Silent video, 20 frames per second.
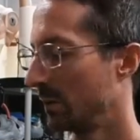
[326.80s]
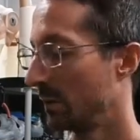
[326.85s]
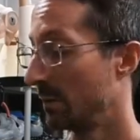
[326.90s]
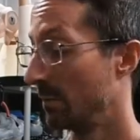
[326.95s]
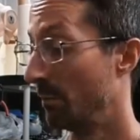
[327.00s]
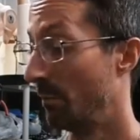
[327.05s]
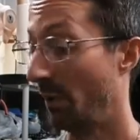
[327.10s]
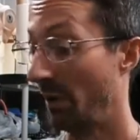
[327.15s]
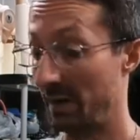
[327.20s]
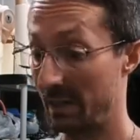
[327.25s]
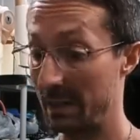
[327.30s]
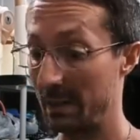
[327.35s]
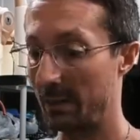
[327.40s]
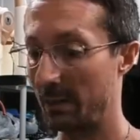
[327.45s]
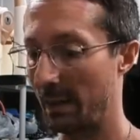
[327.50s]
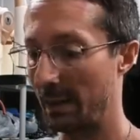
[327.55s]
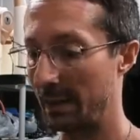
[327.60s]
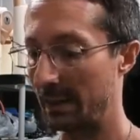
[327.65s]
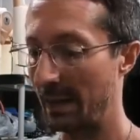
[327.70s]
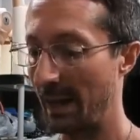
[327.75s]
but
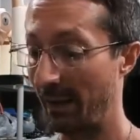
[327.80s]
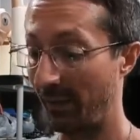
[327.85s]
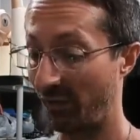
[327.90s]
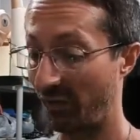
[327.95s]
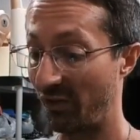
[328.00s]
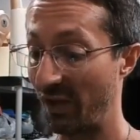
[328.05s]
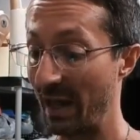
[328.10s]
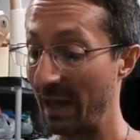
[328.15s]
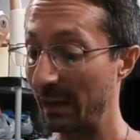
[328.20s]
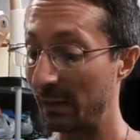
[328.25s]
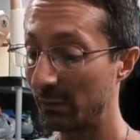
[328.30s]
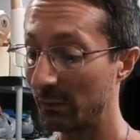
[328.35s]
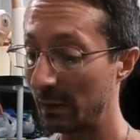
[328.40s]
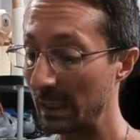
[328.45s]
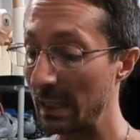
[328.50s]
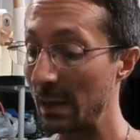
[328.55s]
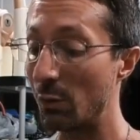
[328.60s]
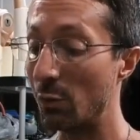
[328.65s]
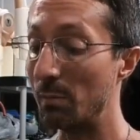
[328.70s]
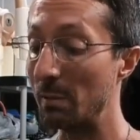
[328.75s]
like aesthetically,
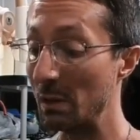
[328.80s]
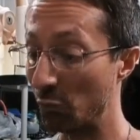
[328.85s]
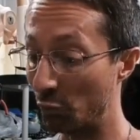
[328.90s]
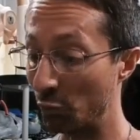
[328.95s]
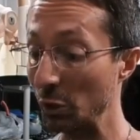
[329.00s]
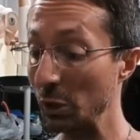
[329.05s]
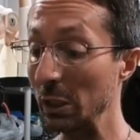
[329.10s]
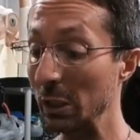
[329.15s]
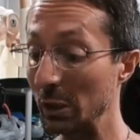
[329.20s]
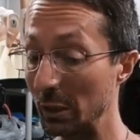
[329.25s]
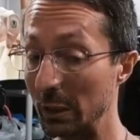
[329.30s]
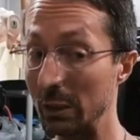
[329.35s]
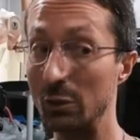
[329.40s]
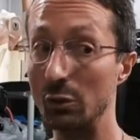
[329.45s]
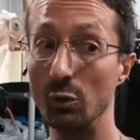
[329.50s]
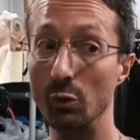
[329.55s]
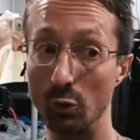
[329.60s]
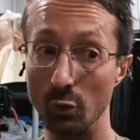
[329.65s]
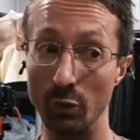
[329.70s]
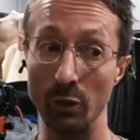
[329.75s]
it would be really
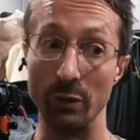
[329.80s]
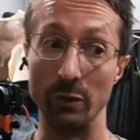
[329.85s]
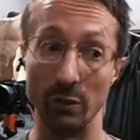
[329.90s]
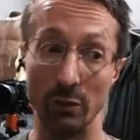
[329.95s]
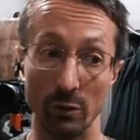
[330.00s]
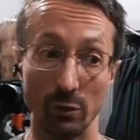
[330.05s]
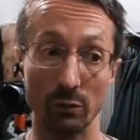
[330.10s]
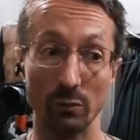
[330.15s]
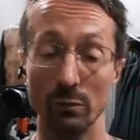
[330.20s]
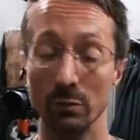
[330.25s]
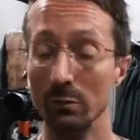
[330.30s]
cool to do.